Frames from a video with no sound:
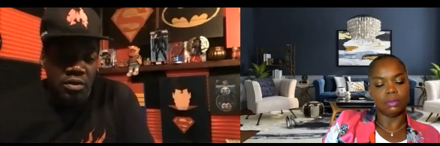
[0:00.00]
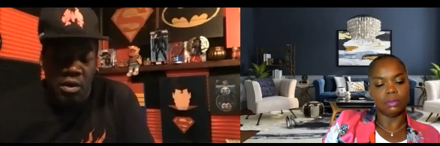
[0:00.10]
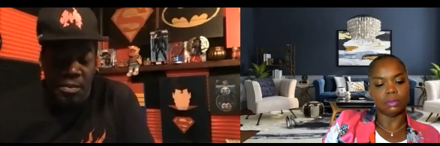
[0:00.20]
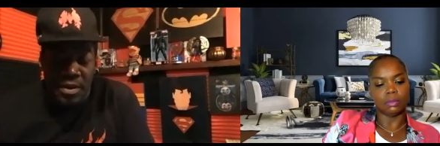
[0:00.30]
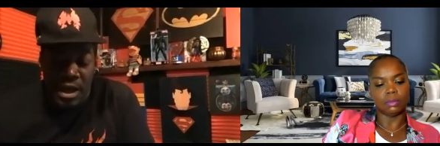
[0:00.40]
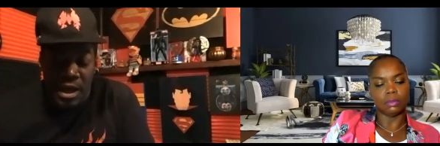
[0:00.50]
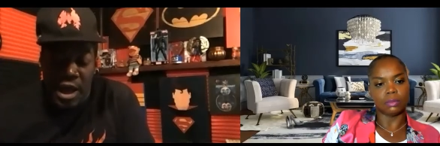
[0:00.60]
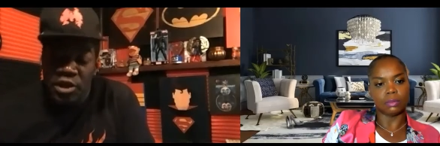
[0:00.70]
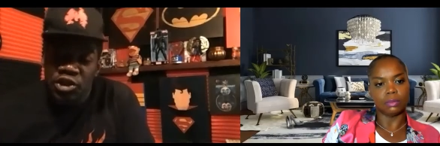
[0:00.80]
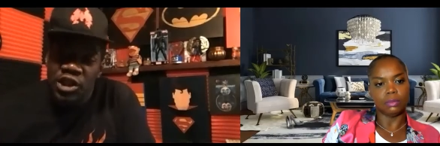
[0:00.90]
Speaker 1: know, what I mean, I
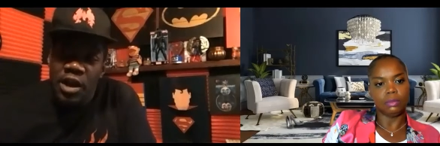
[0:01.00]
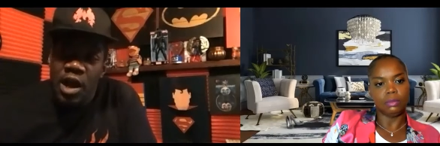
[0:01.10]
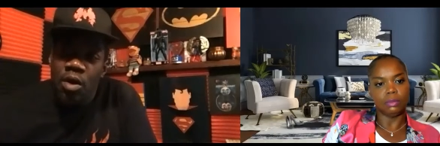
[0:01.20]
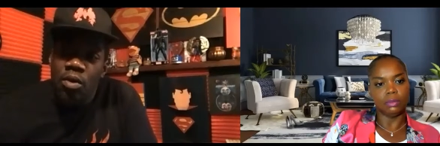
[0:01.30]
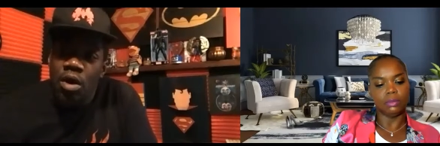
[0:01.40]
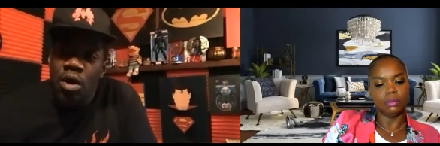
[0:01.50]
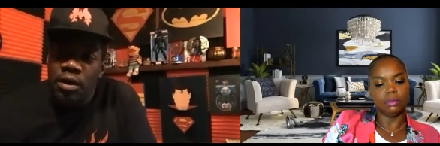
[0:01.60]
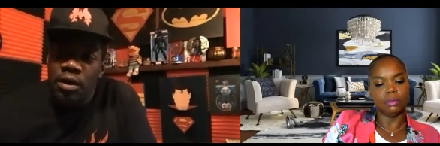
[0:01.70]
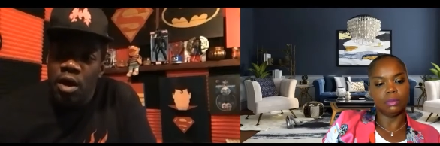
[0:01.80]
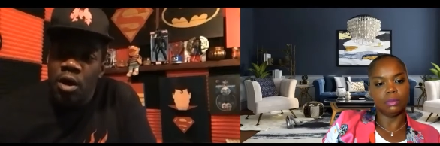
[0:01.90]
got to shout out
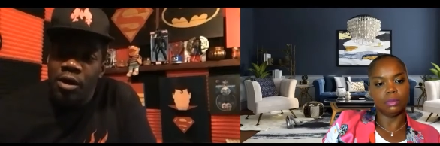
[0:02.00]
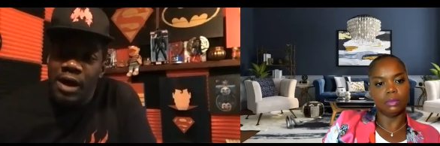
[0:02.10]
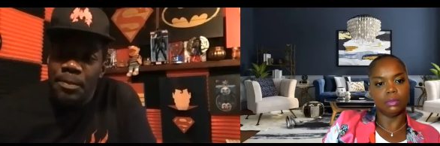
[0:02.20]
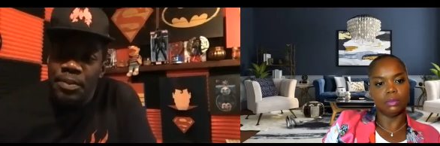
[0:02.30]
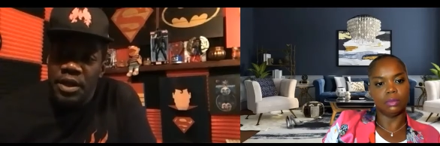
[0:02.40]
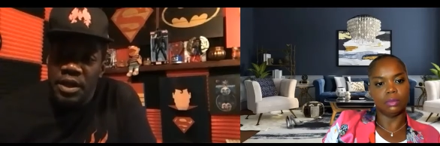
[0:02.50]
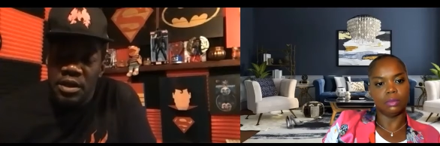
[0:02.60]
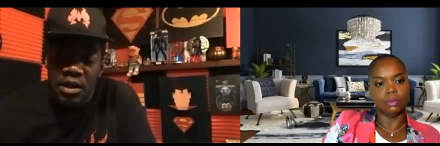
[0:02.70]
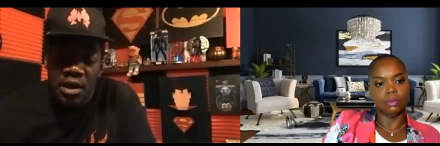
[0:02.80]
uh, RIP.